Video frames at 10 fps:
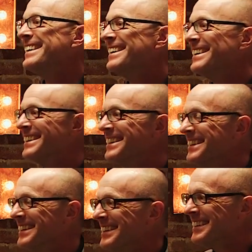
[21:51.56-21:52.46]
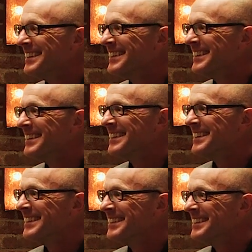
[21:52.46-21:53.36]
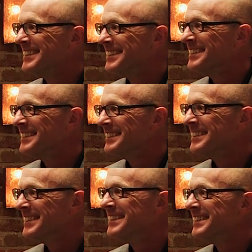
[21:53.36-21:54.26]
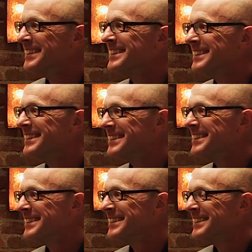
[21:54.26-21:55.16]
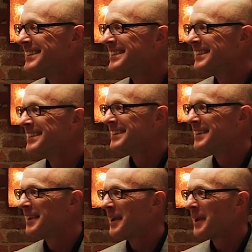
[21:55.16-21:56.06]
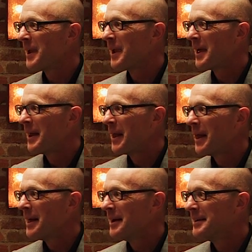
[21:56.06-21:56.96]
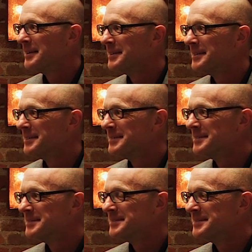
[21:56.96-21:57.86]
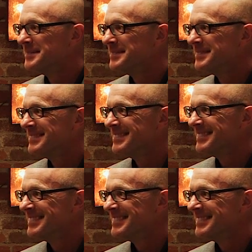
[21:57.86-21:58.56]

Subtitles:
(silent)